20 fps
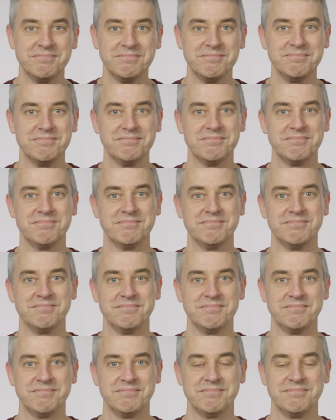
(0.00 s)

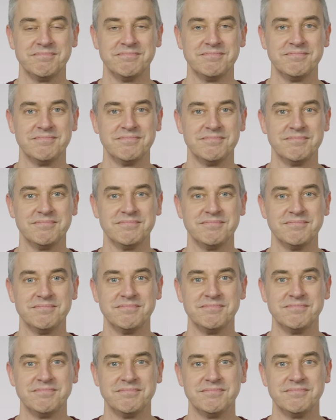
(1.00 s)

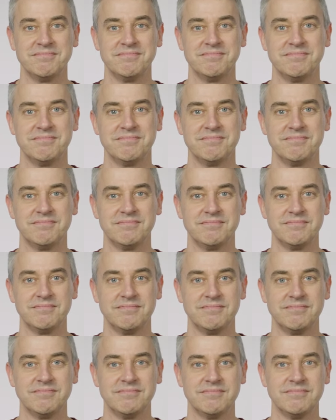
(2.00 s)

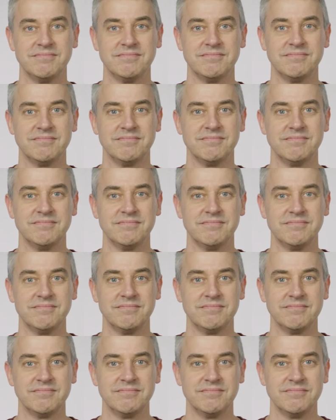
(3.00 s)

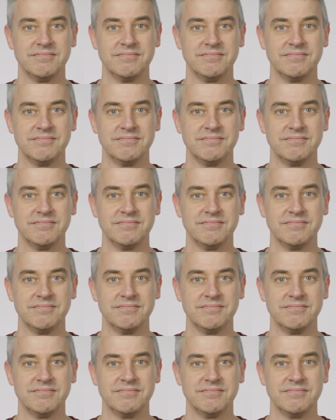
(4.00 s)
The person shown says nothing.